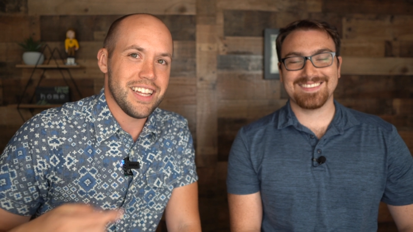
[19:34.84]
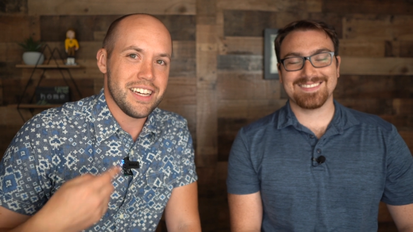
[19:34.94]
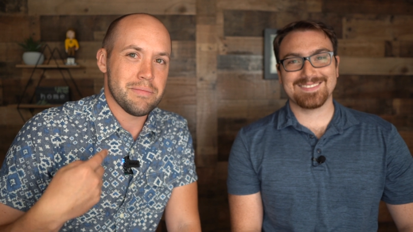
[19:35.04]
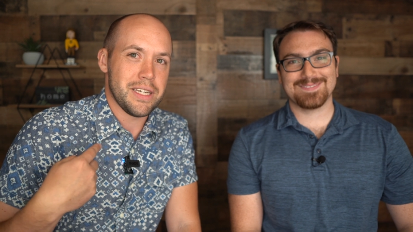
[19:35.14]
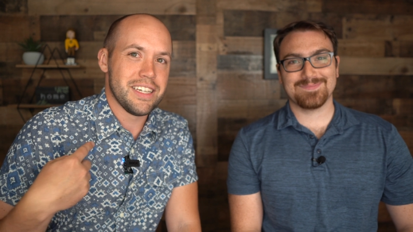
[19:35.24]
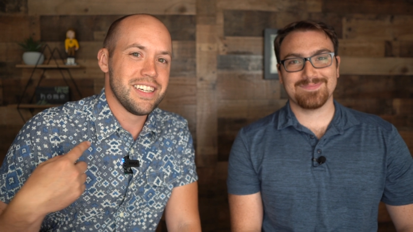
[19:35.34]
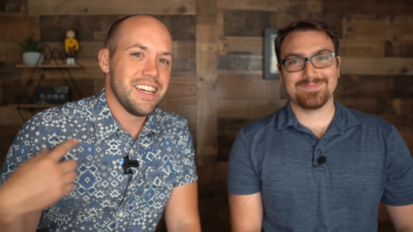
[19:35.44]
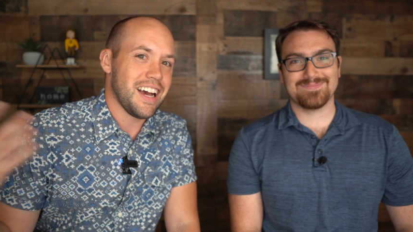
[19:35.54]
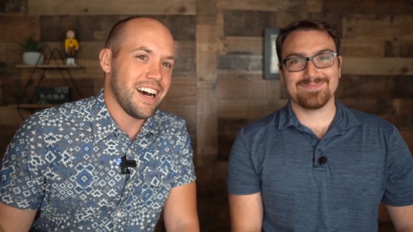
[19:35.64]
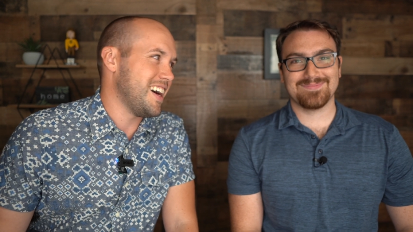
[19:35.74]
Speaker 1: like me.
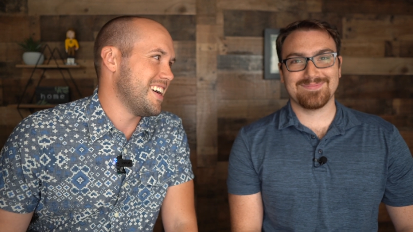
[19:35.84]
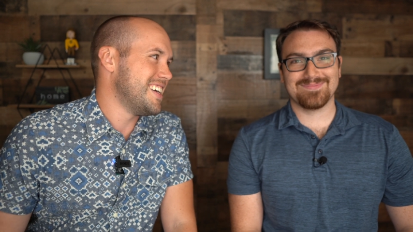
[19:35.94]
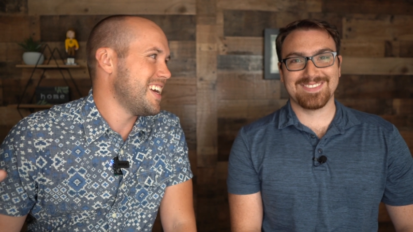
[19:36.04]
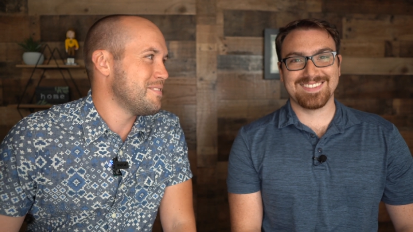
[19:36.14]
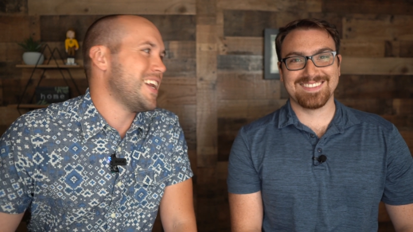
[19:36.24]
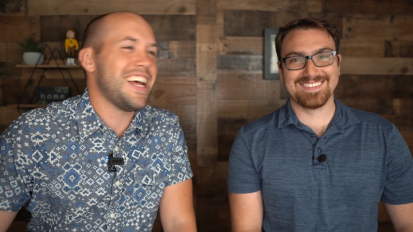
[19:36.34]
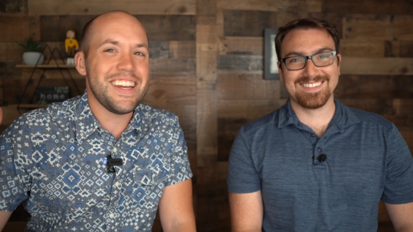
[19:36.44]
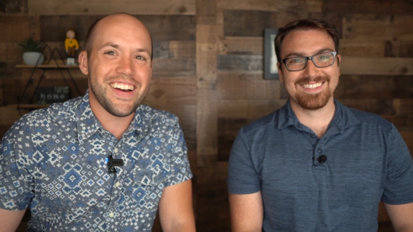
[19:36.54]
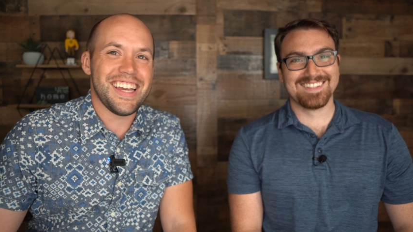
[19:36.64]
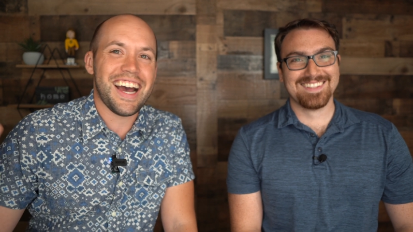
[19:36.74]
Uh, but
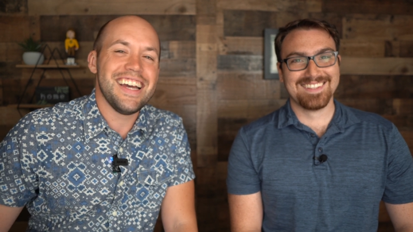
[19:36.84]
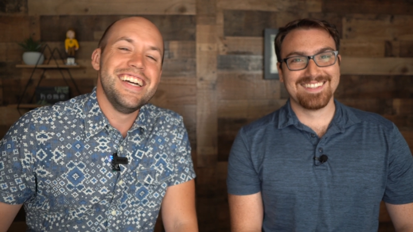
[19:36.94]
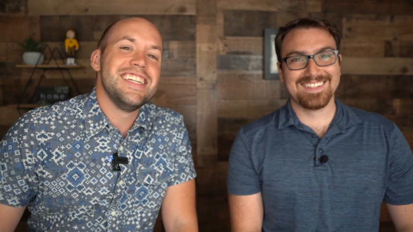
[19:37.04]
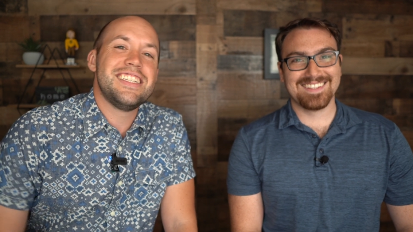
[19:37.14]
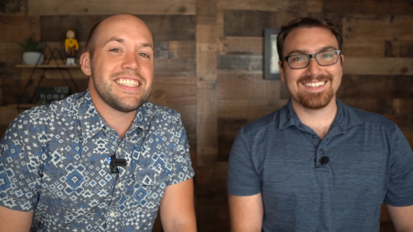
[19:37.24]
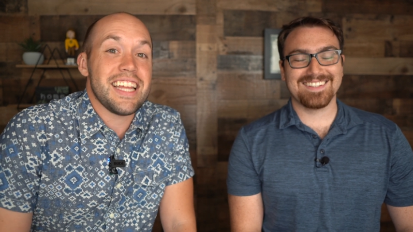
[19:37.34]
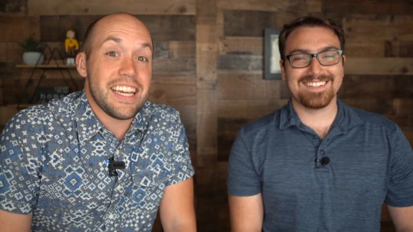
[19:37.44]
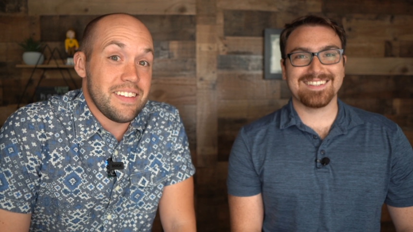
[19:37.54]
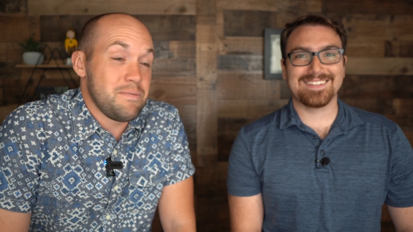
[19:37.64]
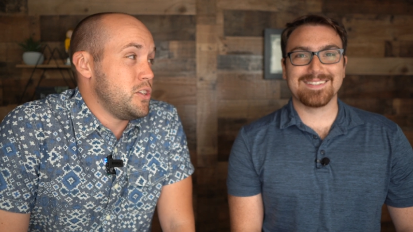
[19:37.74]
anyway, yeah, just like
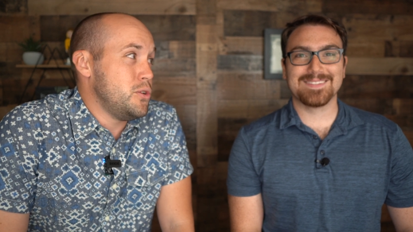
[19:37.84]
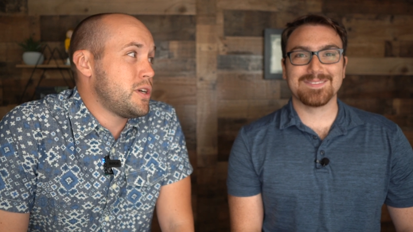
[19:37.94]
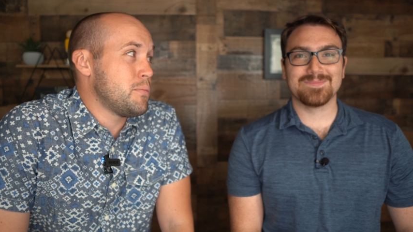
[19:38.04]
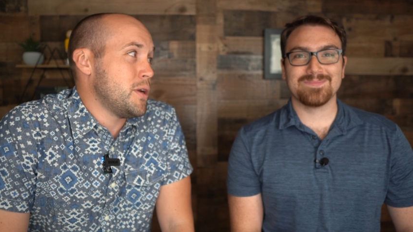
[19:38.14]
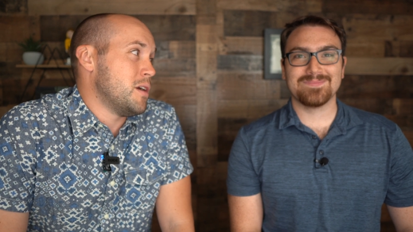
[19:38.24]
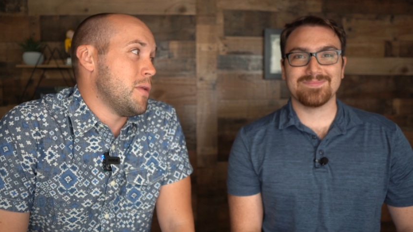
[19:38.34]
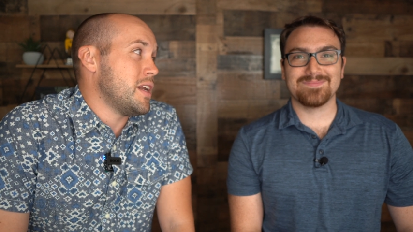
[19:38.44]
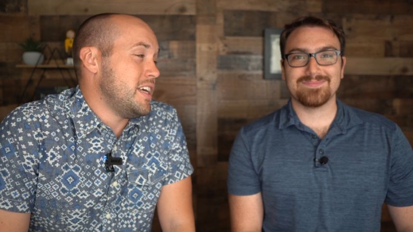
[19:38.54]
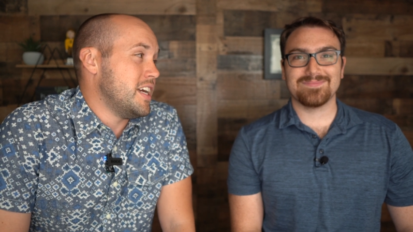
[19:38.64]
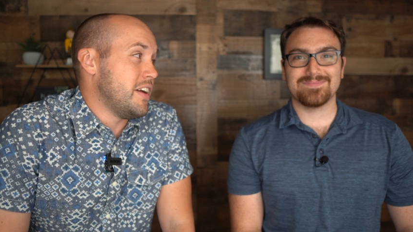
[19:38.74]
you can bring your
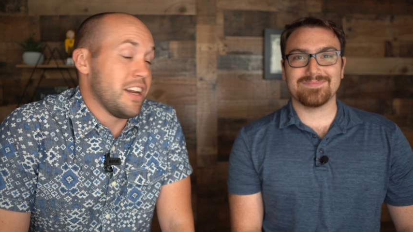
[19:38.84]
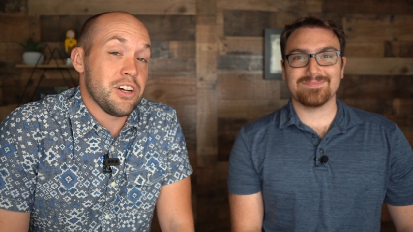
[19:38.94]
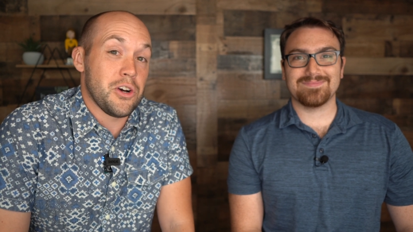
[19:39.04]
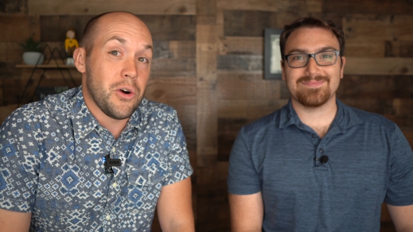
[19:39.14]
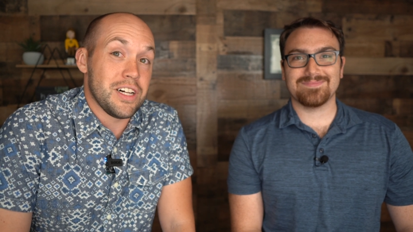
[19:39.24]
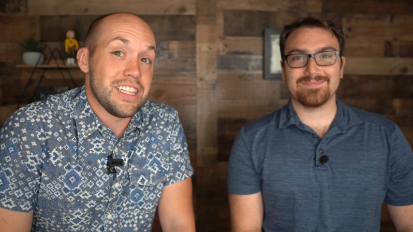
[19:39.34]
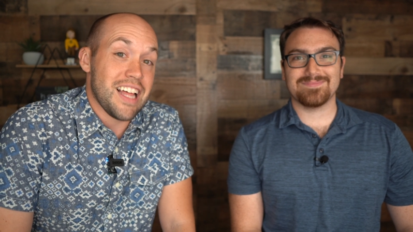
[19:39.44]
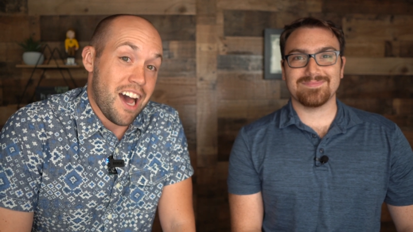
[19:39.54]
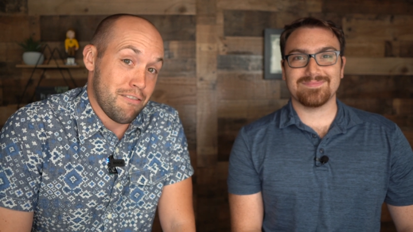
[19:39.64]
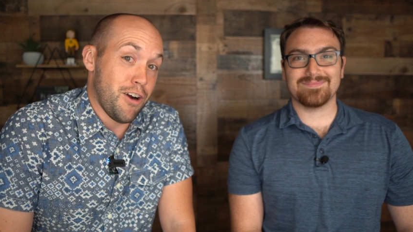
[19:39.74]
money here and it'll go a
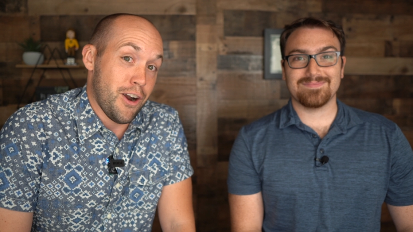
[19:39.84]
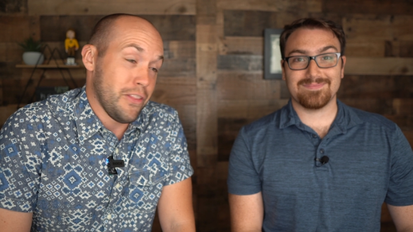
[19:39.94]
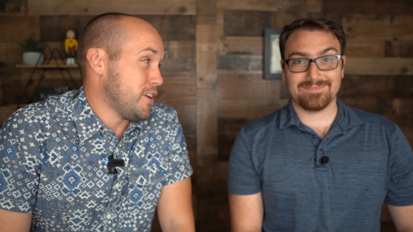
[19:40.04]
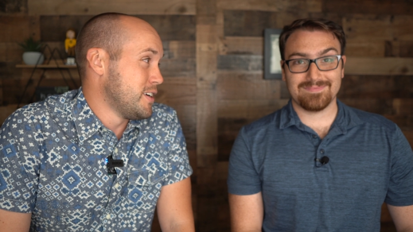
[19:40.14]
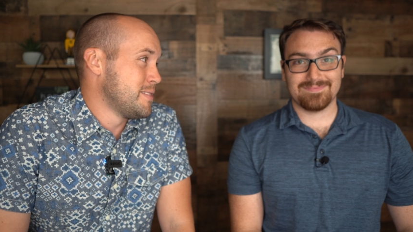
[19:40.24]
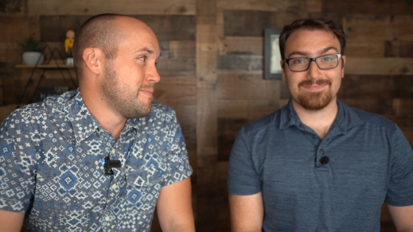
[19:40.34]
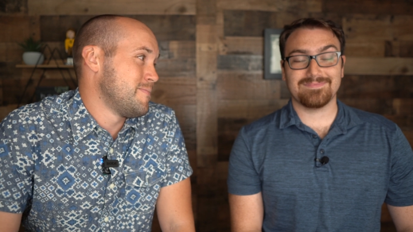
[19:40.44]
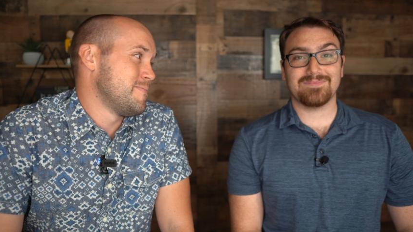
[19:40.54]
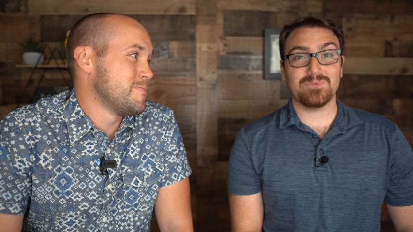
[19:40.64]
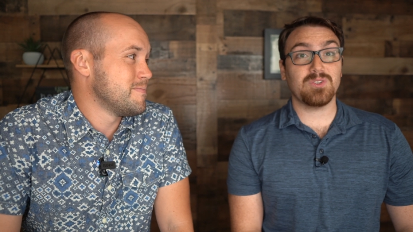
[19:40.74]
lot farther.
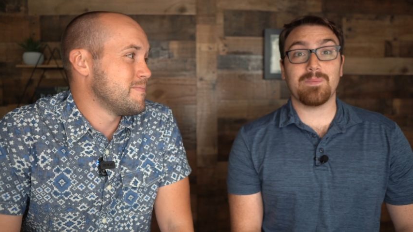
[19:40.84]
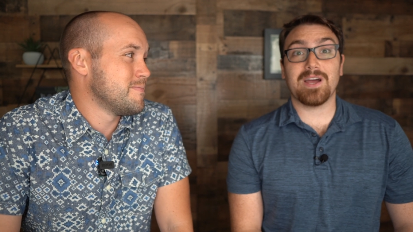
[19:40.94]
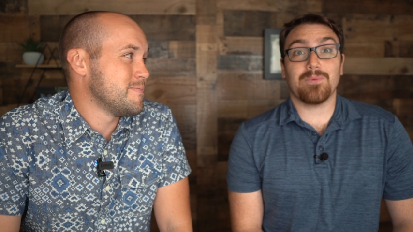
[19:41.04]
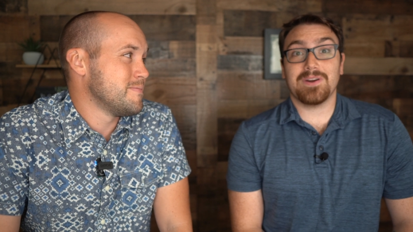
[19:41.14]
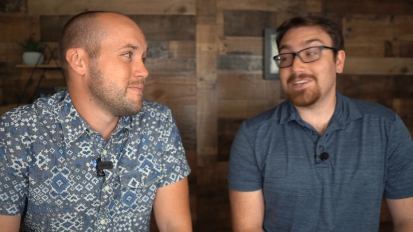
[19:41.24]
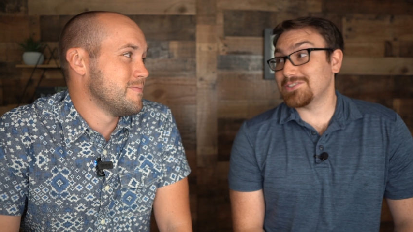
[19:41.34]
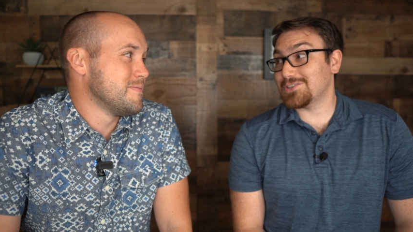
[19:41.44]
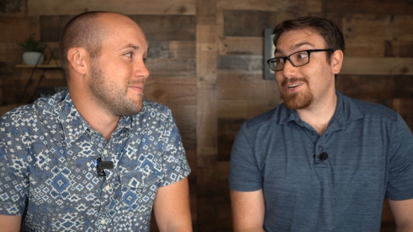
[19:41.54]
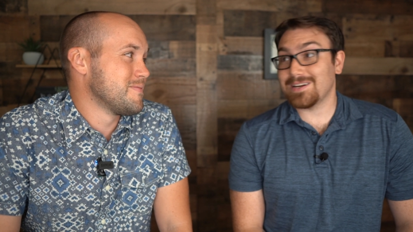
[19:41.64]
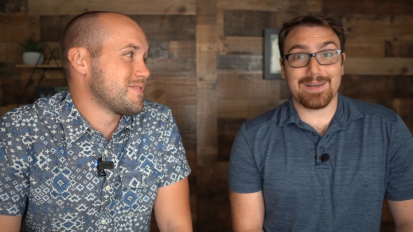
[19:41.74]
Speaker 2: No matter what it is you're
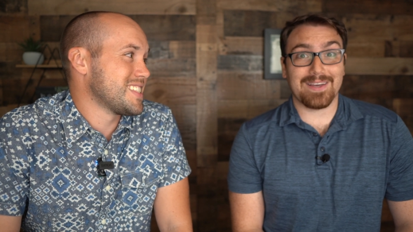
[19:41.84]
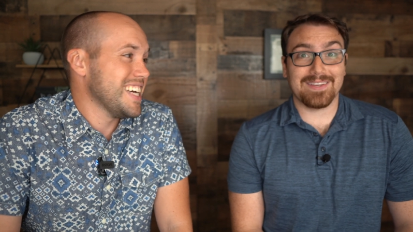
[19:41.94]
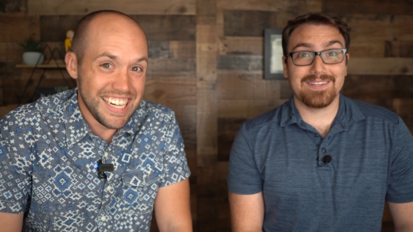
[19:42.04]
trying to buy,